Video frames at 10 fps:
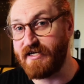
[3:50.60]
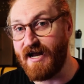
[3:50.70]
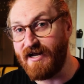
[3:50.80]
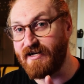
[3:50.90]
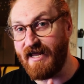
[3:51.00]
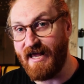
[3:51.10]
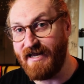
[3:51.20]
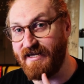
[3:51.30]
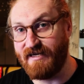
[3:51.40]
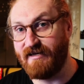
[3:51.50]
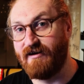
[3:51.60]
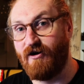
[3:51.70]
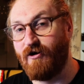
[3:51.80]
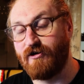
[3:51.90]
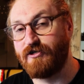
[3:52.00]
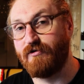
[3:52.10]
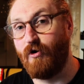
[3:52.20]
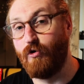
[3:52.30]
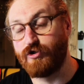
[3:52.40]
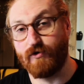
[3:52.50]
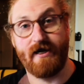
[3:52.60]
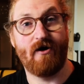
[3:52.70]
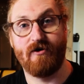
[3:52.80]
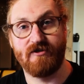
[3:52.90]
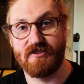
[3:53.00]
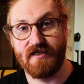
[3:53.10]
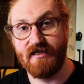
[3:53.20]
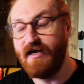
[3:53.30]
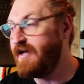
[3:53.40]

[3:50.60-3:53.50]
not any Oltre RC.